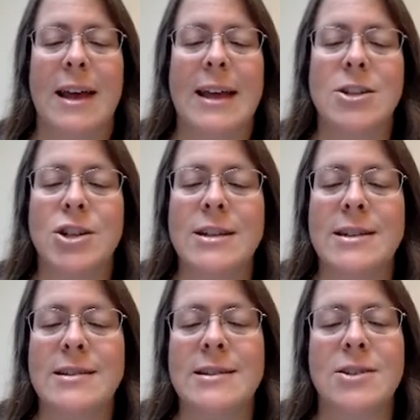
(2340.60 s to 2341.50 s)
In
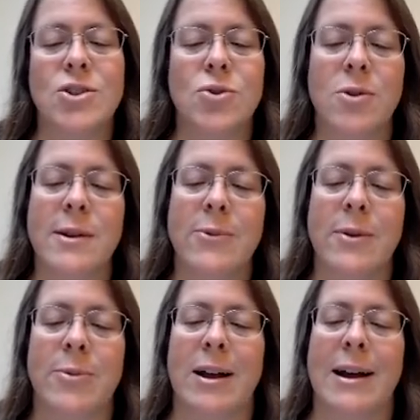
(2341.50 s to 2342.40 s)
Jesus' story
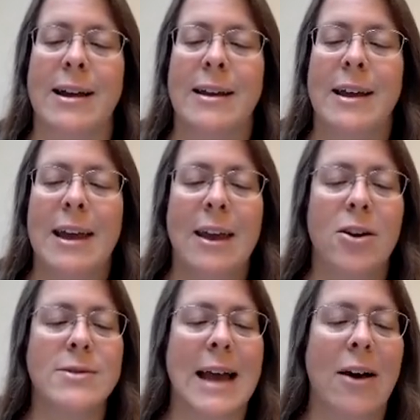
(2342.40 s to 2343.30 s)
reply, he
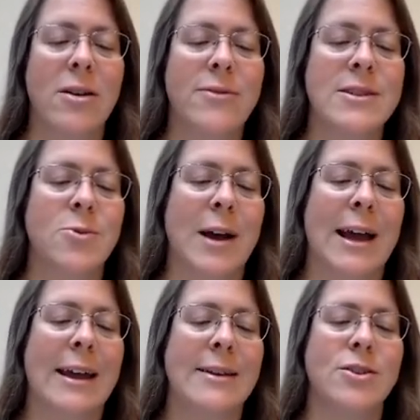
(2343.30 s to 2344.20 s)
goes out of his
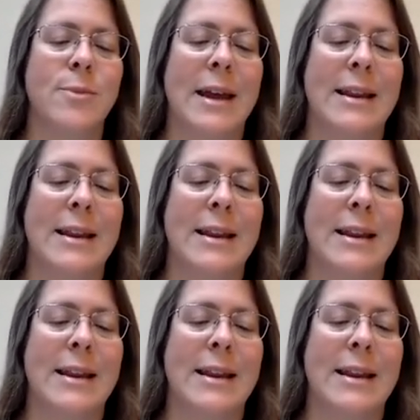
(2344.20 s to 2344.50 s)
way to make